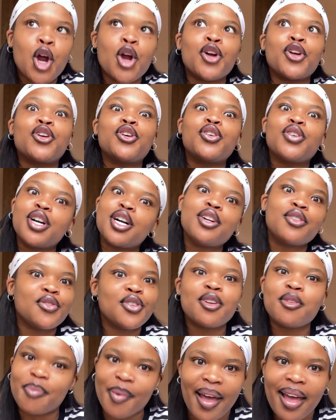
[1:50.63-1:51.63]

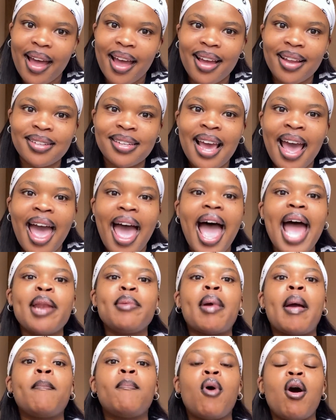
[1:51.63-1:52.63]
real bad, and
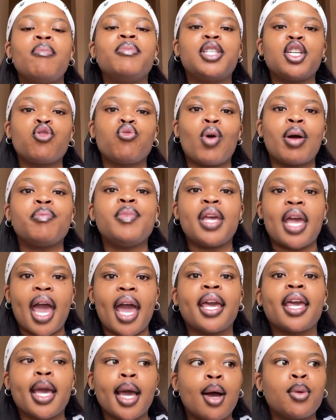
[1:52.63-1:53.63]
my mom didn't want me
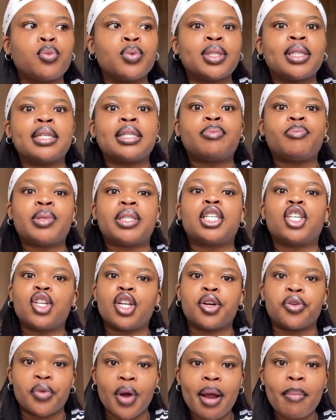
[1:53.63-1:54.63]
hanging out with this particular
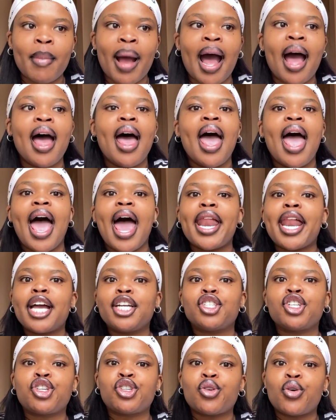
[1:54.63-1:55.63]
grandma, and I
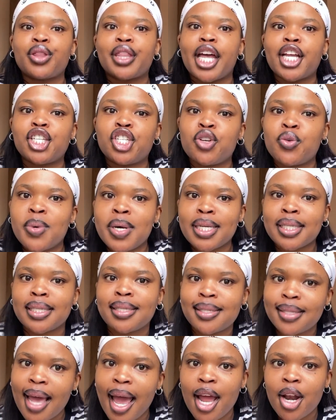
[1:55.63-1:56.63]
just thought that she was
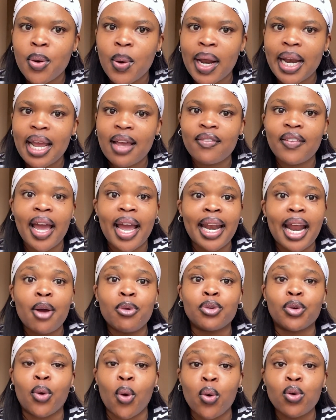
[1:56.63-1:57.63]
sad or whatever, and I
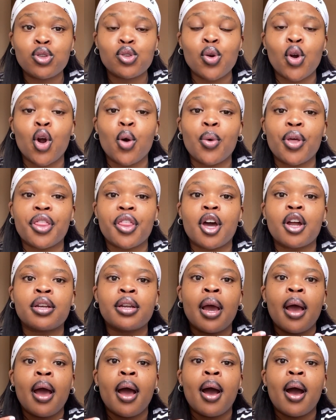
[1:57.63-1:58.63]
would go to her without
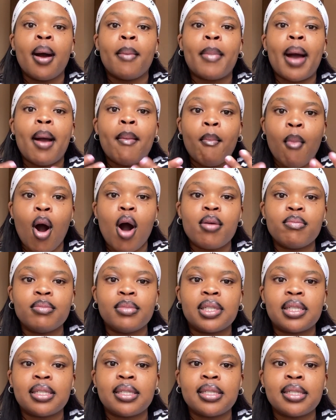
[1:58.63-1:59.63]
my
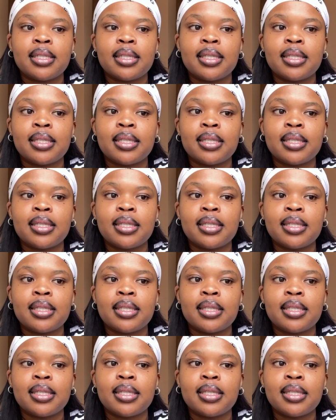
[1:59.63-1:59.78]
mom's